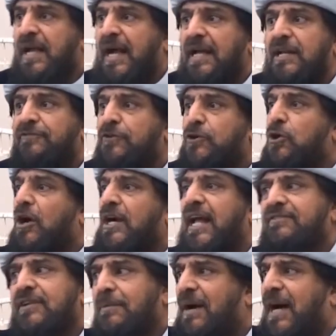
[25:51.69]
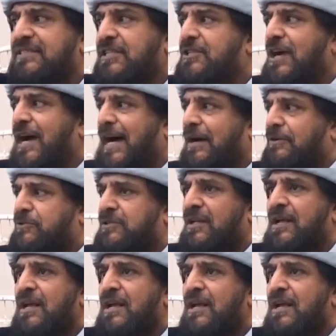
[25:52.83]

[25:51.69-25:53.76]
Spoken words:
And if you don't have namaz in your house,